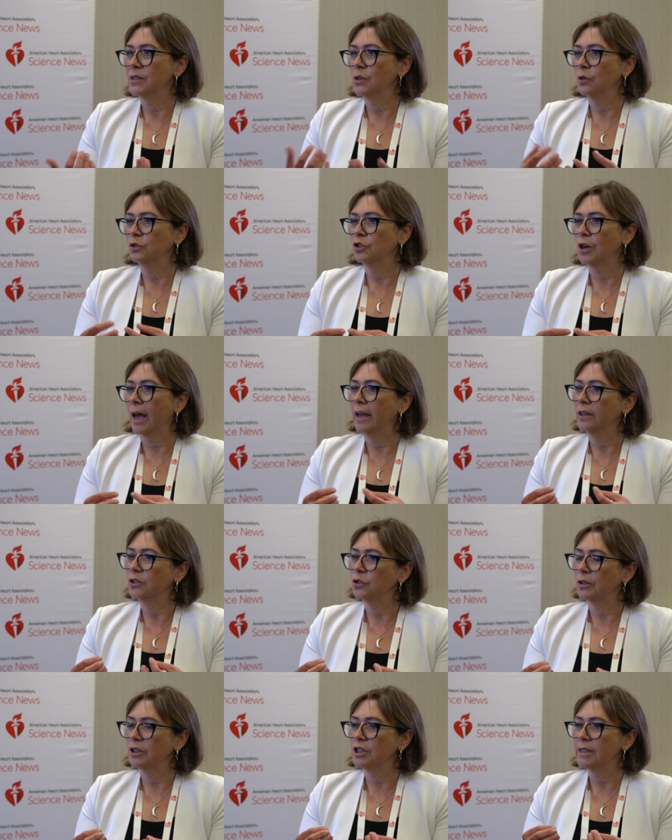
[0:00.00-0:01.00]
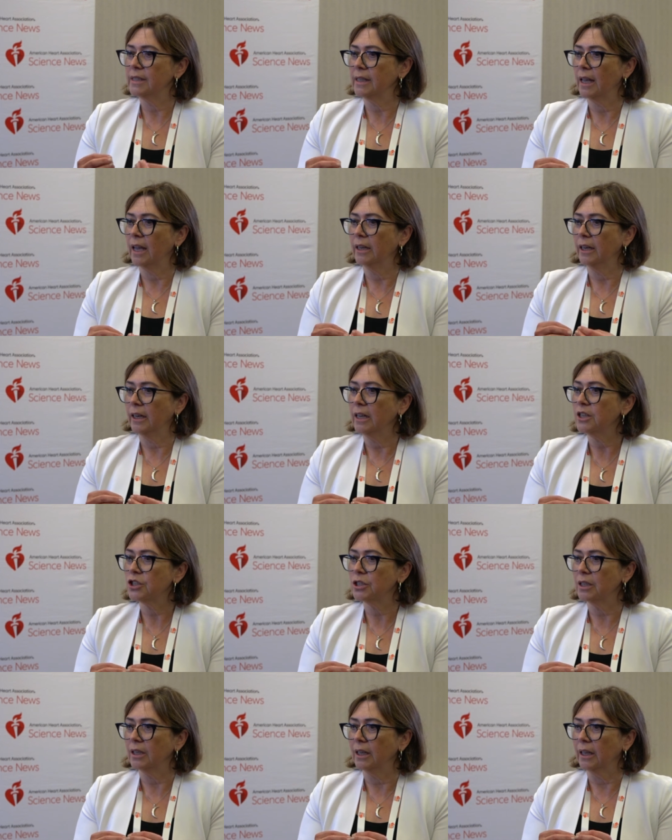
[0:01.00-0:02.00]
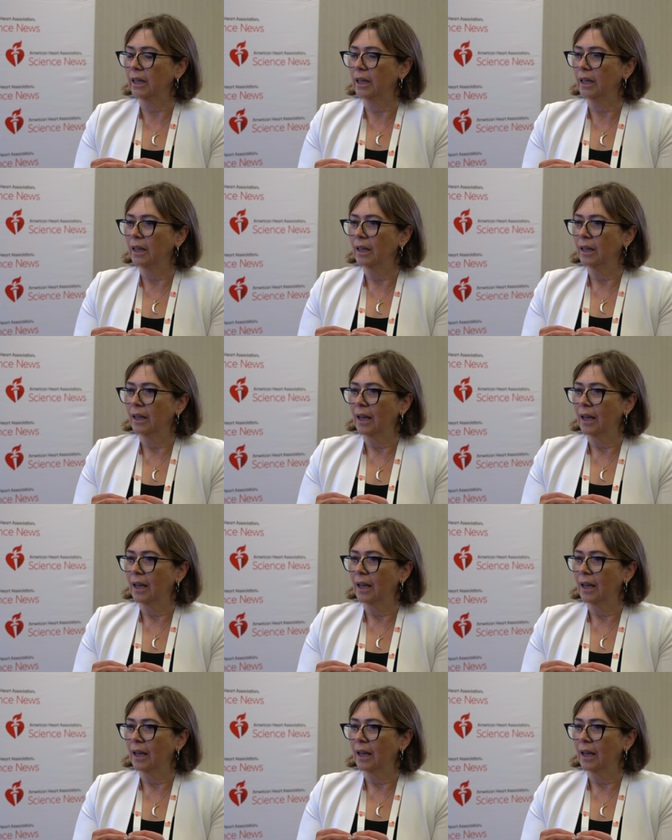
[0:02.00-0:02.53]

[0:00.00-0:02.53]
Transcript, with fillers: And so, trying to understand initially